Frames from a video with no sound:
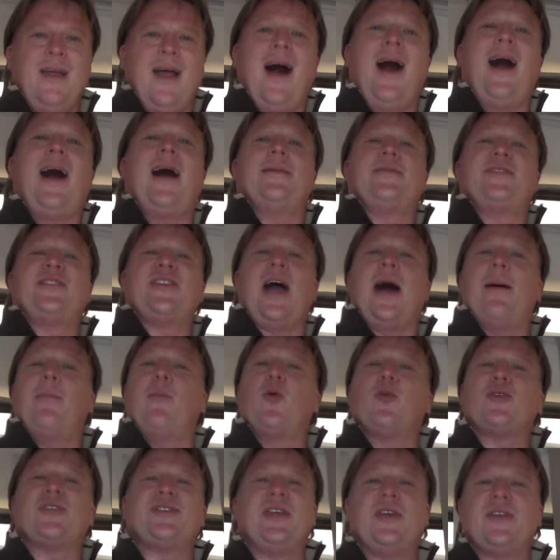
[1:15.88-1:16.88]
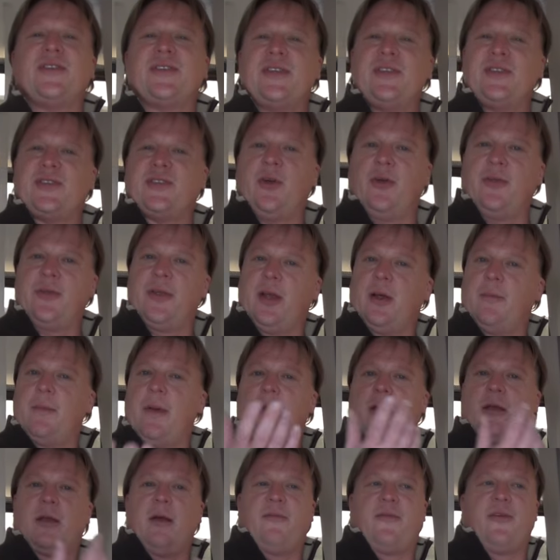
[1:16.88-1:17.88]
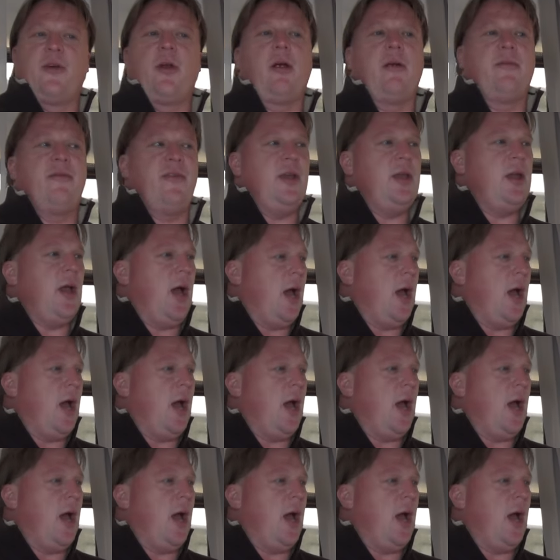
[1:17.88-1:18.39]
Hi, Scott Moore, sales consultant here at Mount Comfort RV.